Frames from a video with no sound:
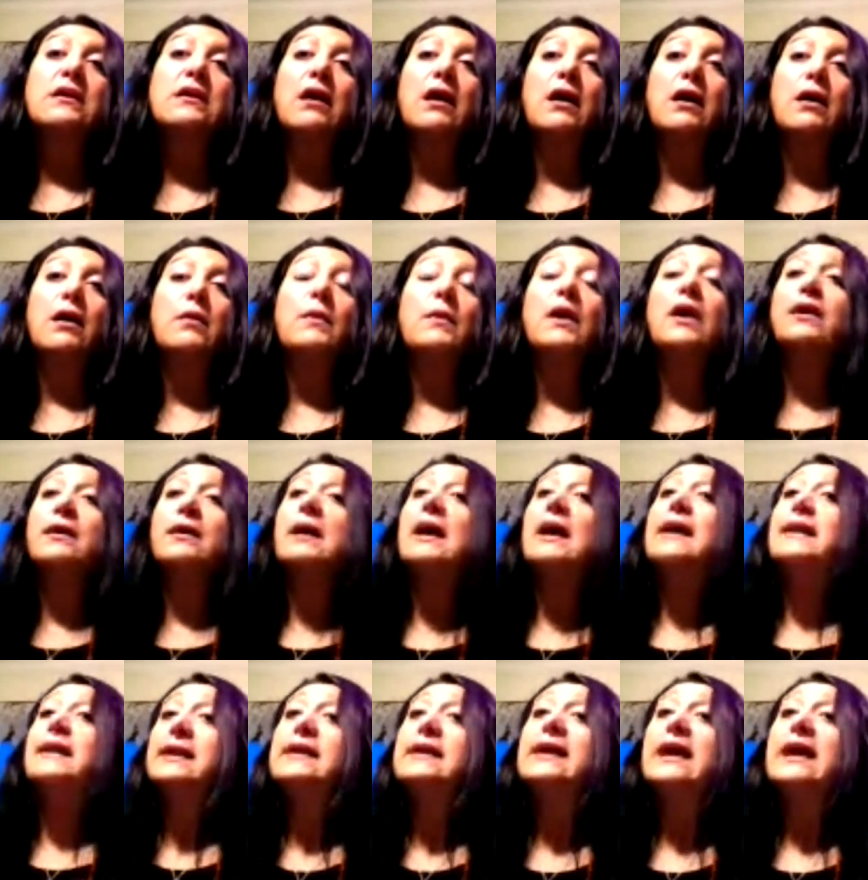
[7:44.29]
I
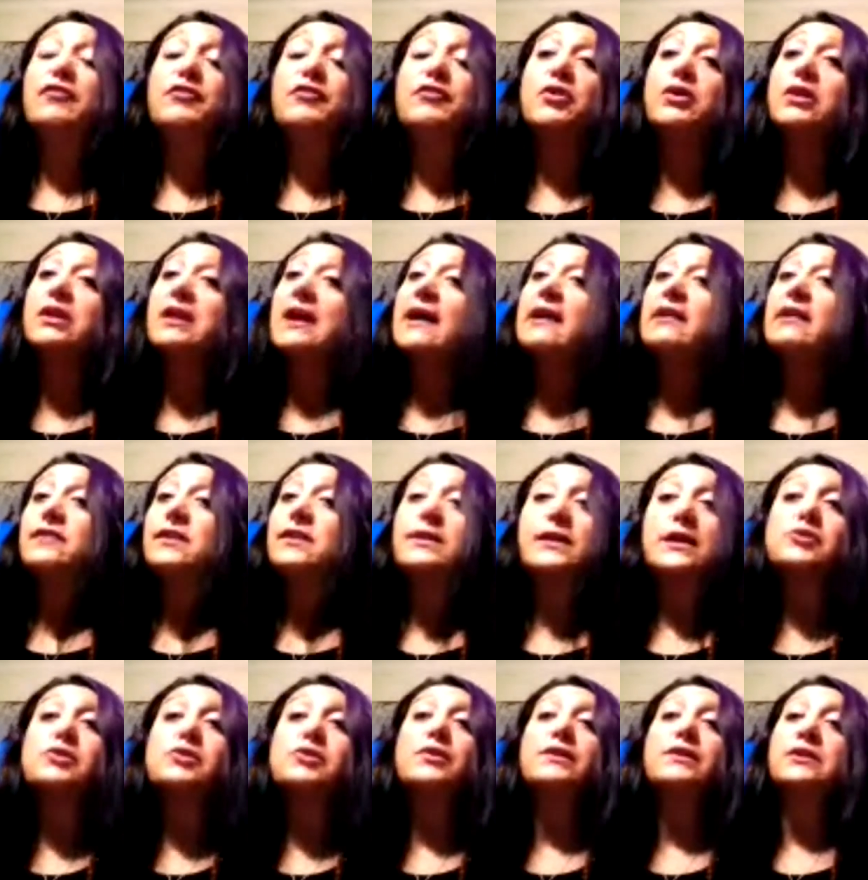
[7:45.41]
think after a lot of the
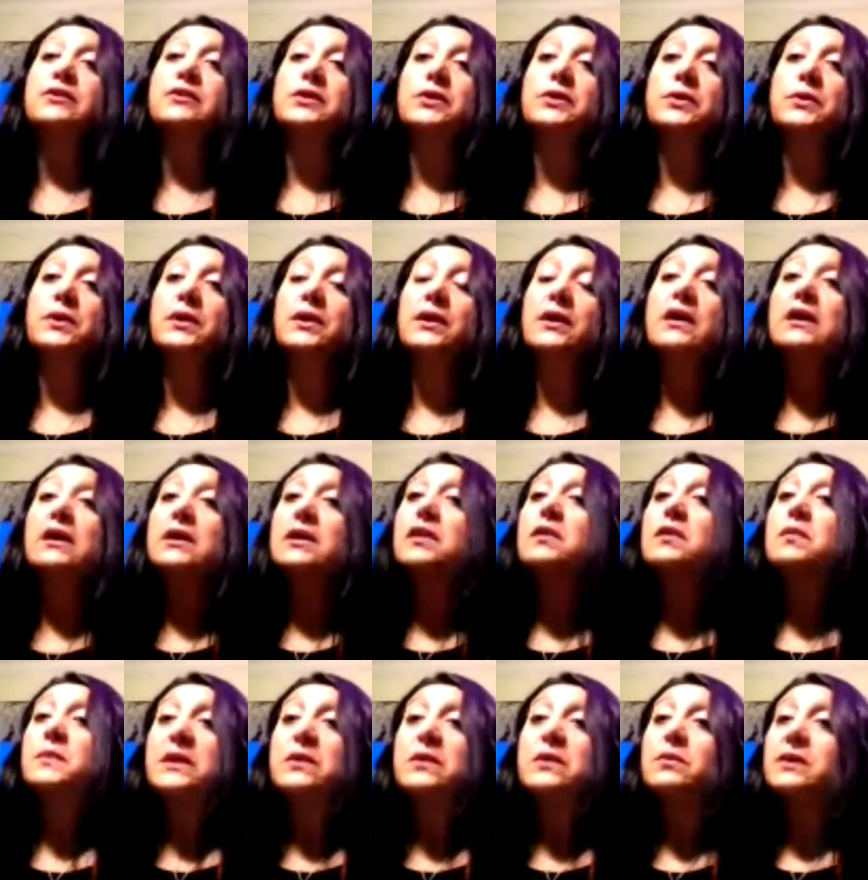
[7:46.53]
sessions I did. I
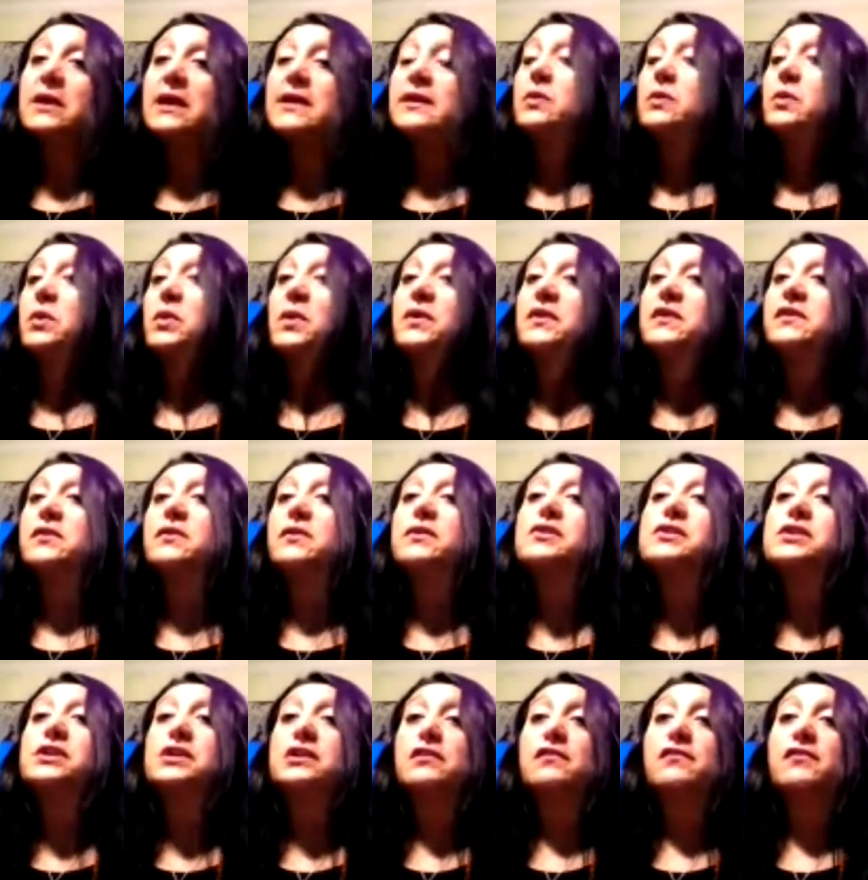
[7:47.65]
think we're all
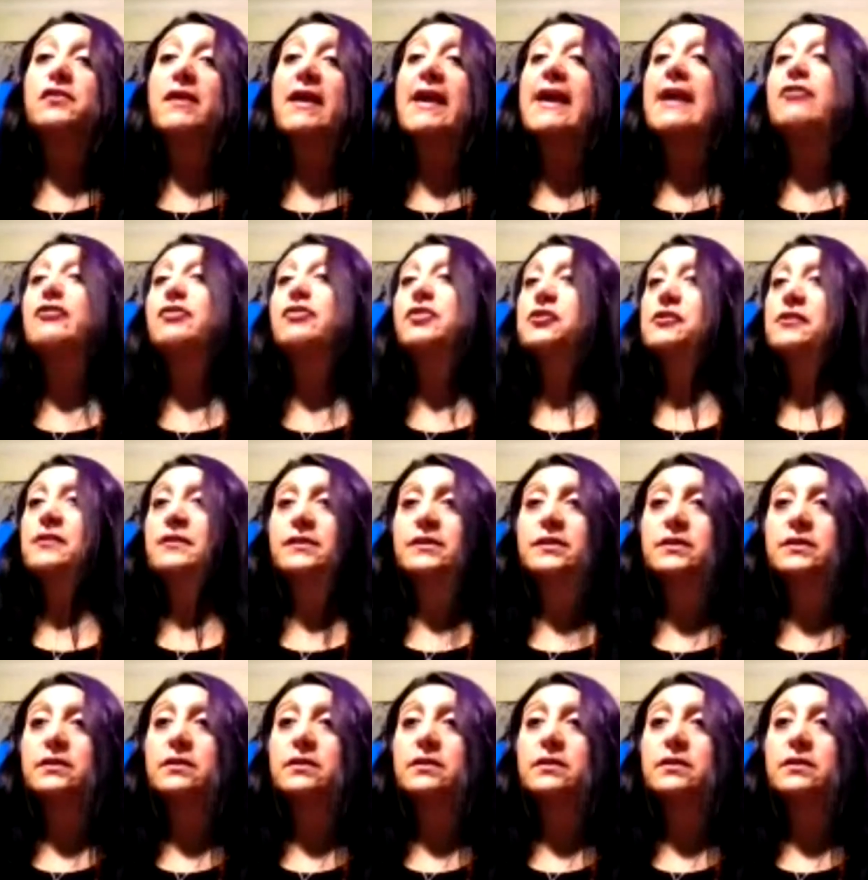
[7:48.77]
searching for answers.